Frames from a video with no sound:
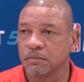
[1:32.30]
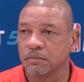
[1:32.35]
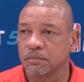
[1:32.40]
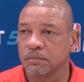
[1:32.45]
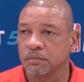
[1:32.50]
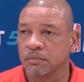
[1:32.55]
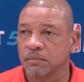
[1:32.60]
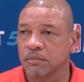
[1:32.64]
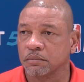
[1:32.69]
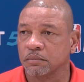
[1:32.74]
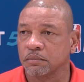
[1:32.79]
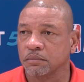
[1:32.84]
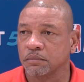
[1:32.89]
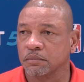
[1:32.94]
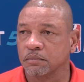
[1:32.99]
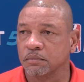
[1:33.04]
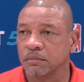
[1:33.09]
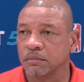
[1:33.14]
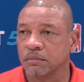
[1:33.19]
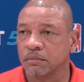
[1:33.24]

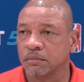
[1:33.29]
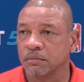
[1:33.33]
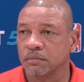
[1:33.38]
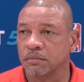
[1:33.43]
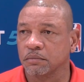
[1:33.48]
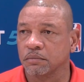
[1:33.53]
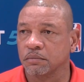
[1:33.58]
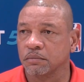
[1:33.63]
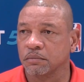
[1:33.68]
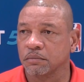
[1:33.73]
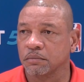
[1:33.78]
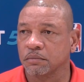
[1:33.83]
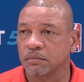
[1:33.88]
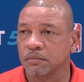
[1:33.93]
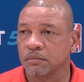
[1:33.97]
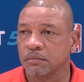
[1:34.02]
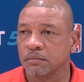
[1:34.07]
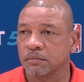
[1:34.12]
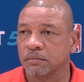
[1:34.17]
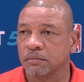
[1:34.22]

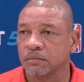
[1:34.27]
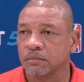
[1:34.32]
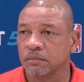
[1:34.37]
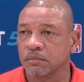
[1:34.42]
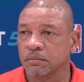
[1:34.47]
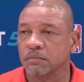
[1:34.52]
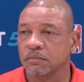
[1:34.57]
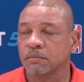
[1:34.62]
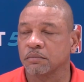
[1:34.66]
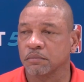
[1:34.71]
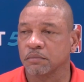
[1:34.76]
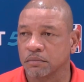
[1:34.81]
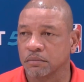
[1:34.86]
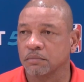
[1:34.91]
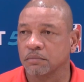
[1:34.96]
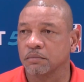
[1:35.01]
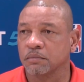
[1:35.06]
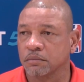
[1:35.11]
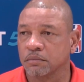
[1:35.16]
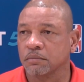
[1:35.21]

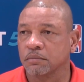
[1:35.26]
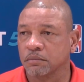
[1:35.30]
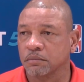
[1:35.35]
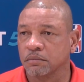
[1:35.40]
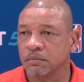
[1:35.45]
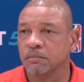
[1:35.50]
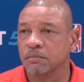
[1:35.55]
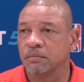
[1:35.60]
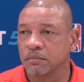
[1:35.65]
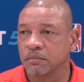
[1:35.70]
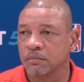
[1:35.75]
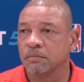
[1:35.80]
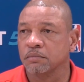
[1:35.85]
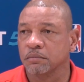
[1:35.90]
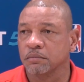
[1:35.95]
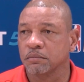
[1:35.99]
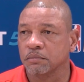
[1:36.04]
No one is speaking in this clip.